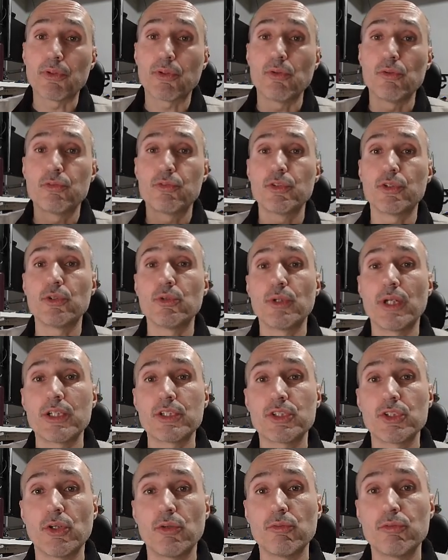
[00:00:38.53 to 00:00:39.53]

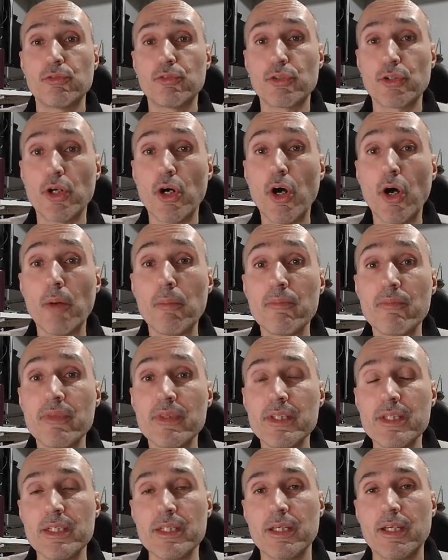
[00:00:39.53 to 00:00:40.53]
configuration from
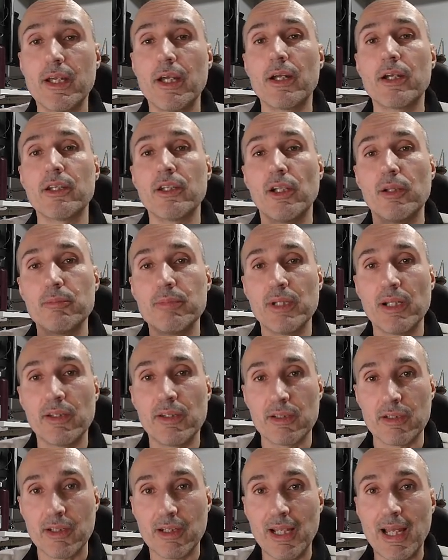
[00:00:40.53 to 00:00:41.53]
the kernel
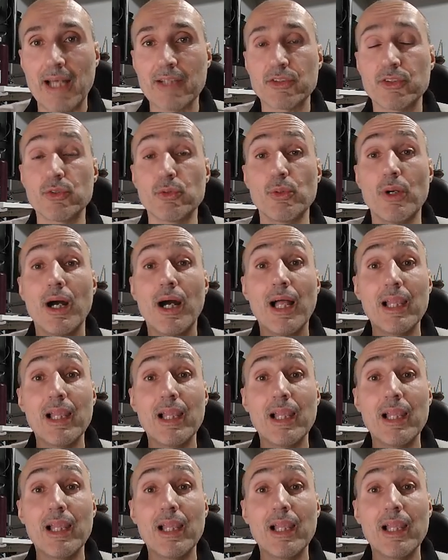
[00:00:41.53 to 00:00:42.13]
builder class to